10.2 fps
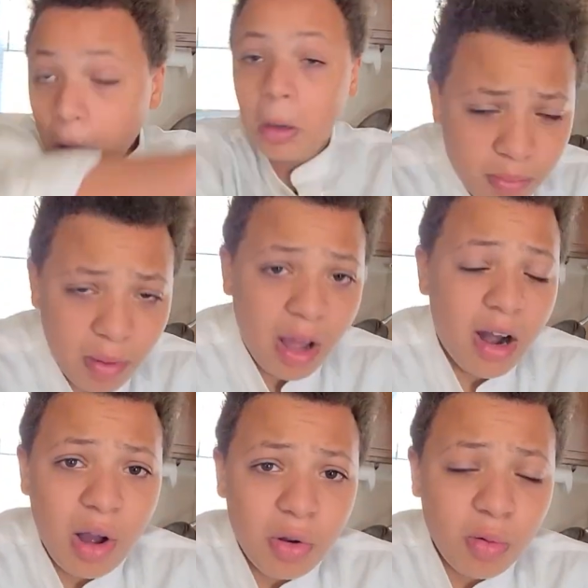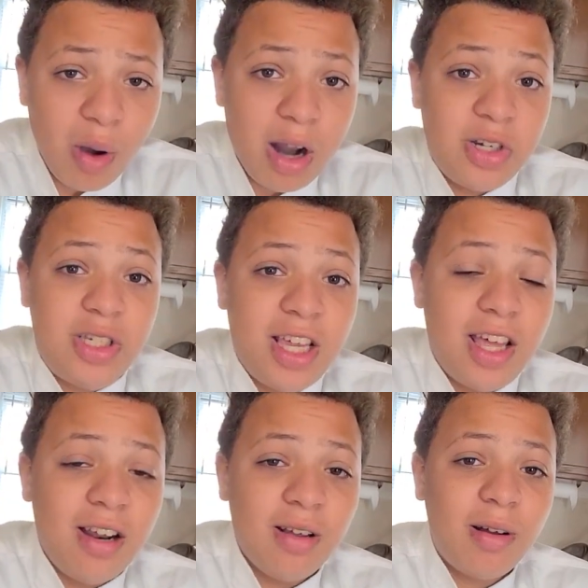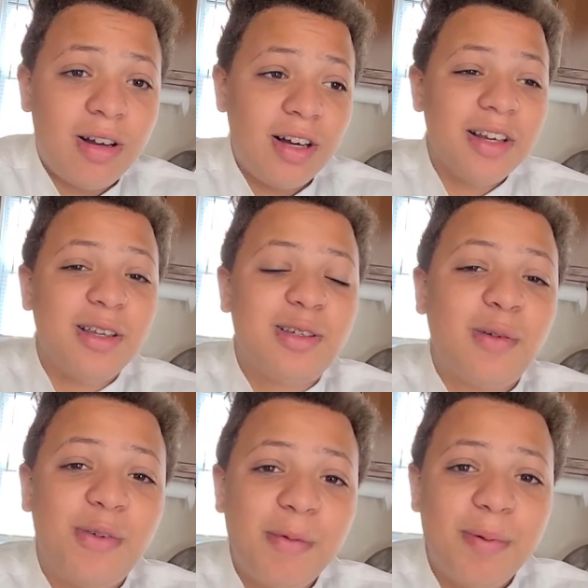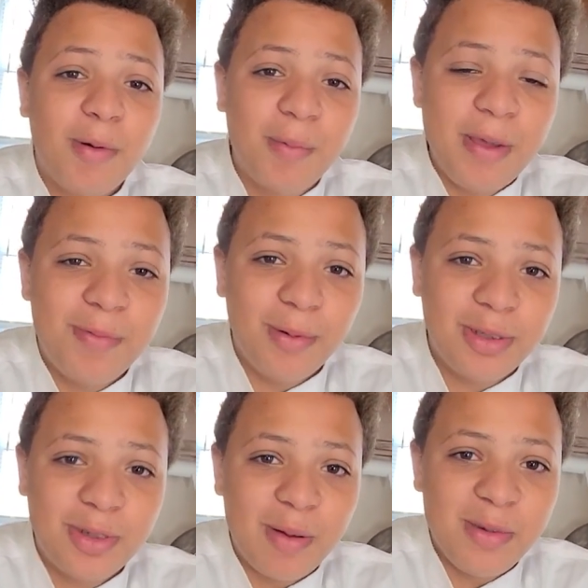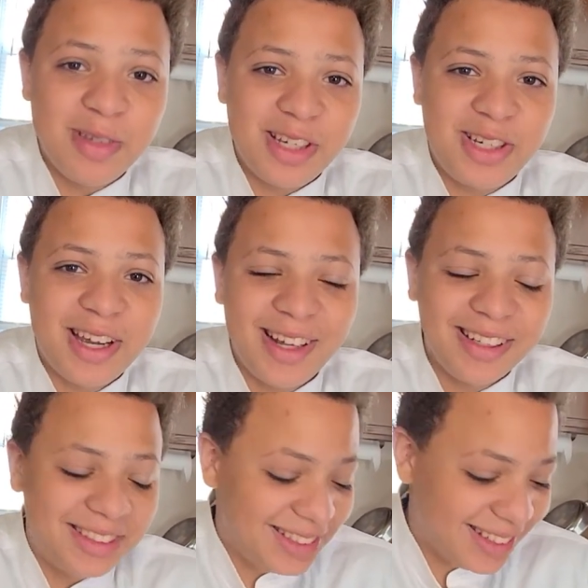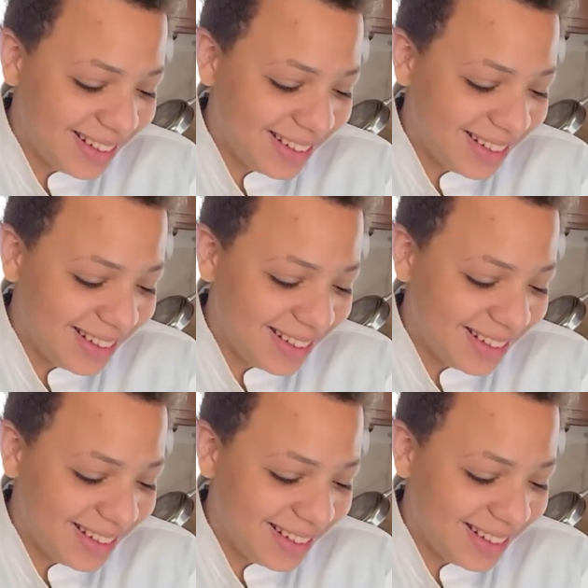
But Uncle Roger said onions are for poor people, so I'm using shallots.